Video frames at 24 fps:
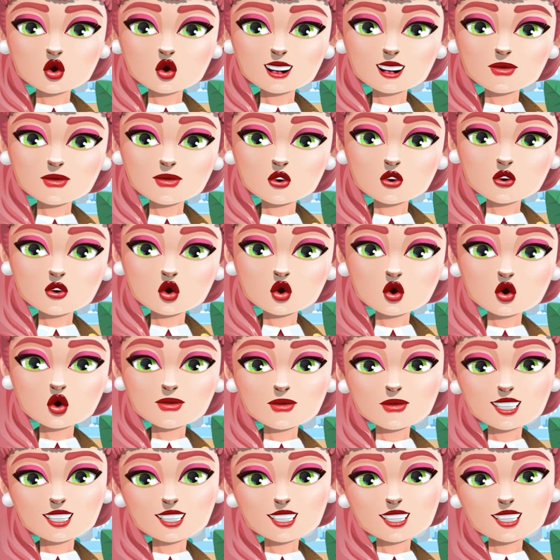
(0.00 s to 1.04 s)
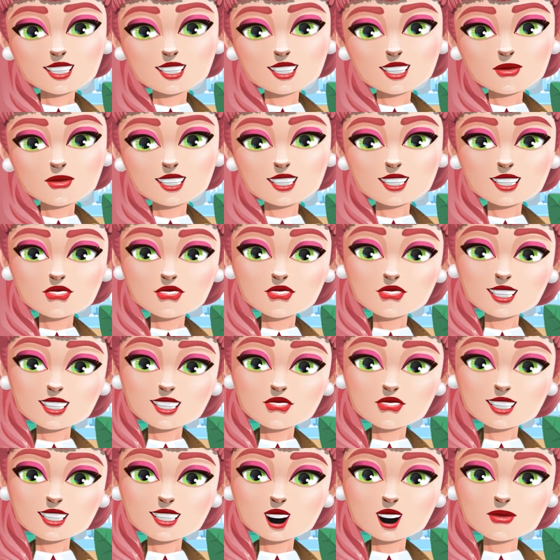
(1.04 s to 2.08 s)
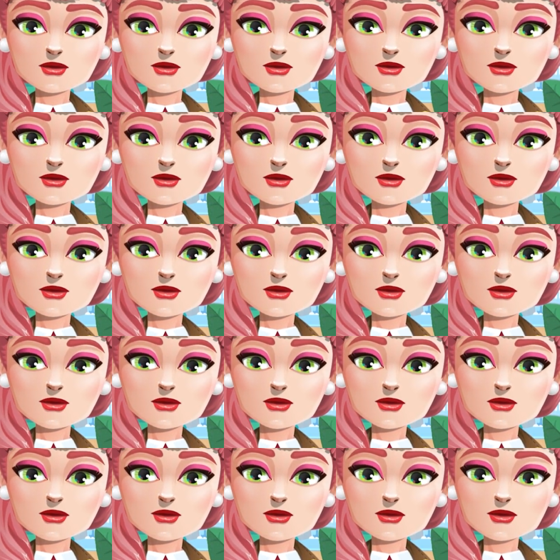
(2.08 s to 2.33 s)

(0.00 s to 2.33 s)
with a formal introduction. This is